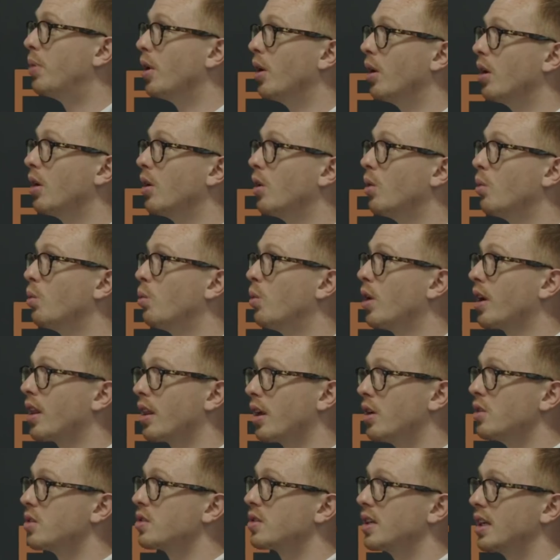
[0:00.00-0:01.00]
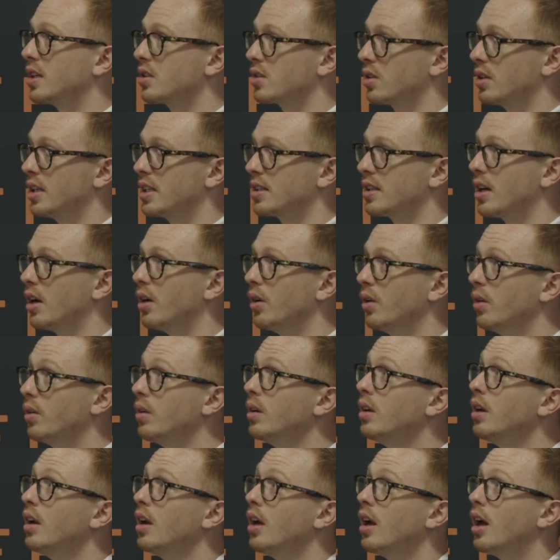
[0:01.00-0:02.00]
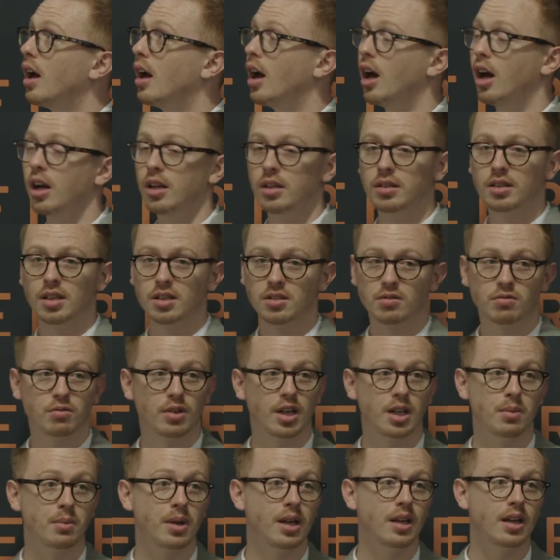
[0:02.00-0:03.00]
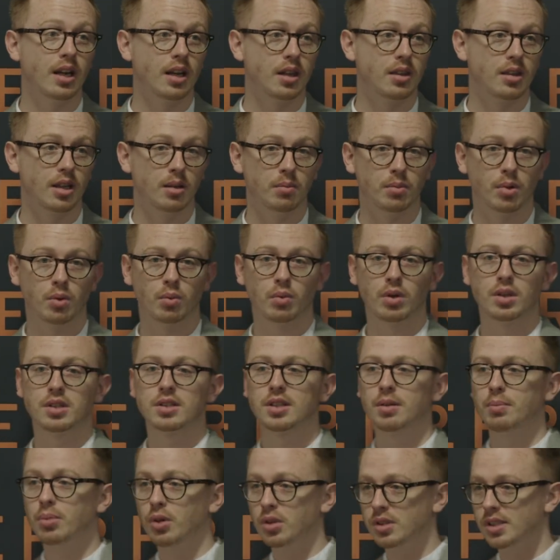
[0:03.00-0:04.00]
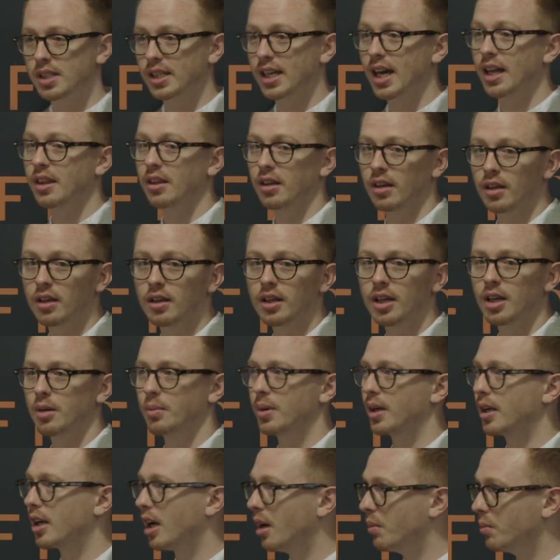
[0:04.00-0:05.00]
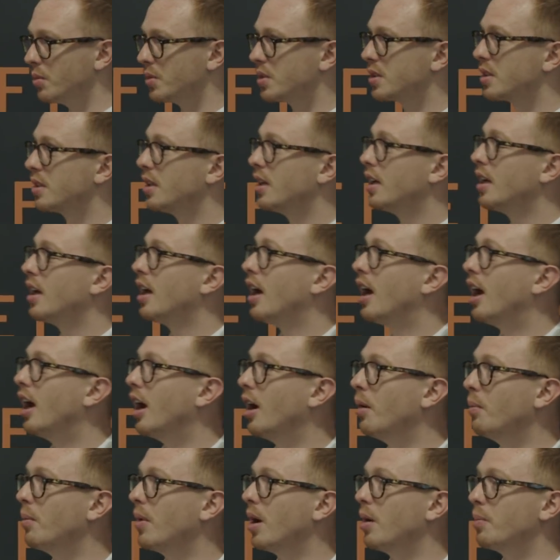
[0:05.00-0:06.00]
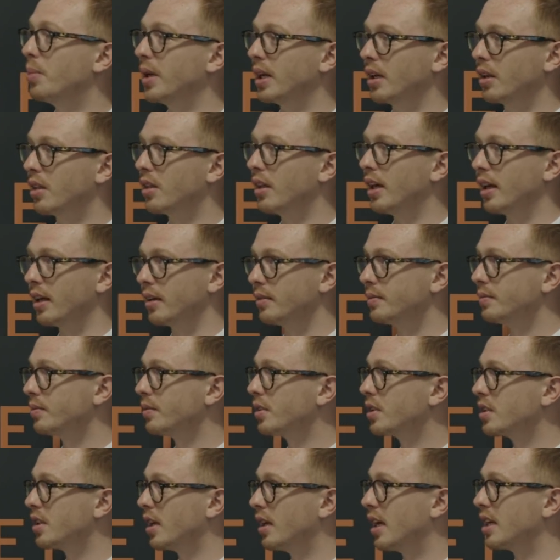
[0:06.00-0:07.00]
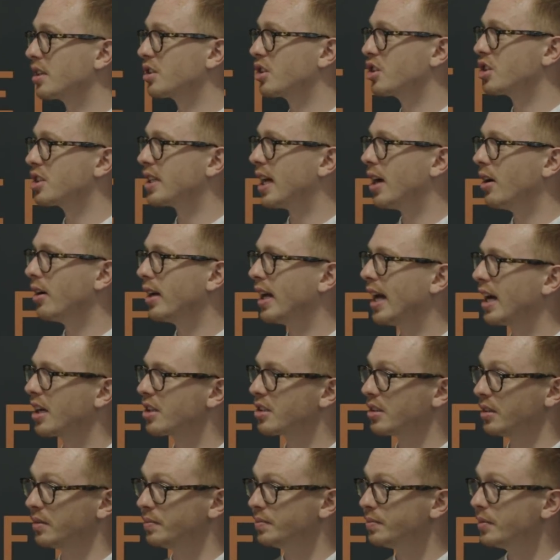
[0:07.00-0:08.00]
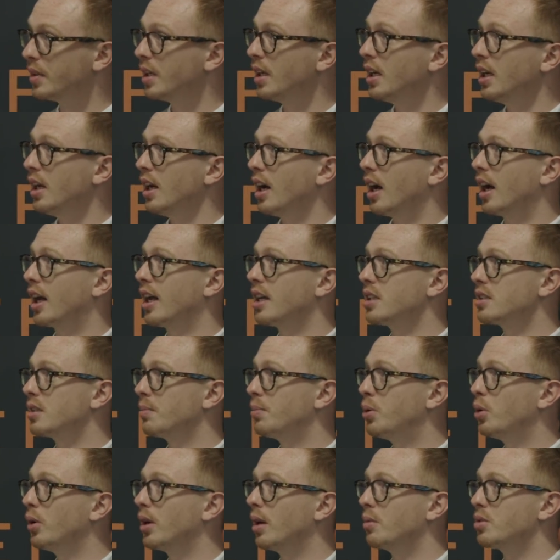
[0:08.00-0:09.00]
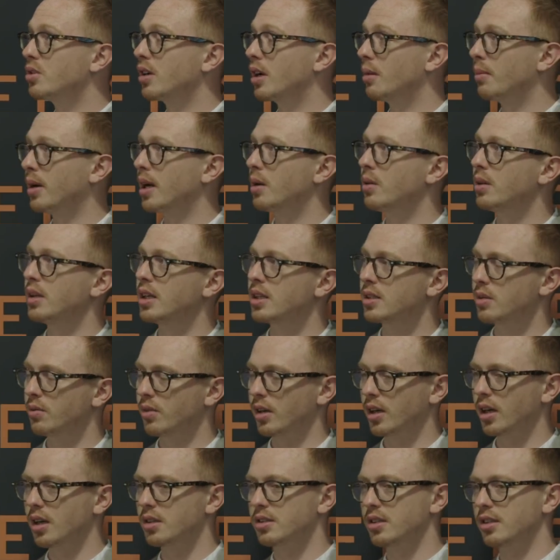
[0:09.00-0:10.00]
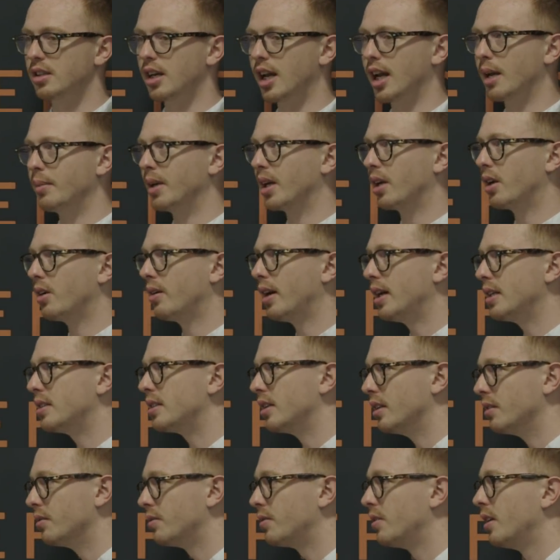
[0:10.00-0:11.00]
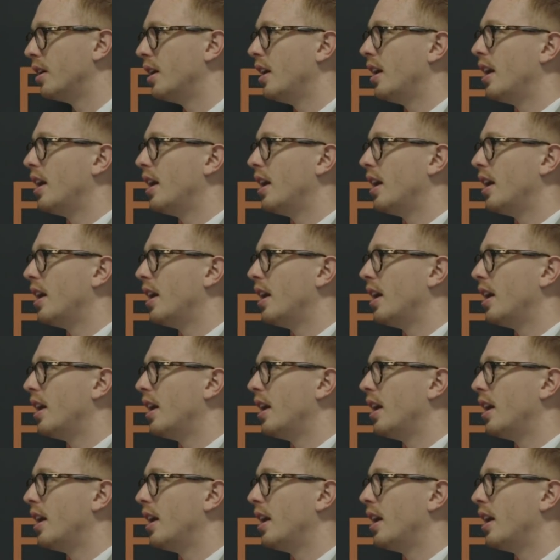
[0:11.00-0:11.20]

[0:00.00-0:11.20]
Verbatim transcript: But one of those things on its own uh, doesn't really mean anything. But once they're put together, it becomes um, a bigger thing. So that's Gestalt in action. I guess the point I'm trying to make with this in regards to dynamic creative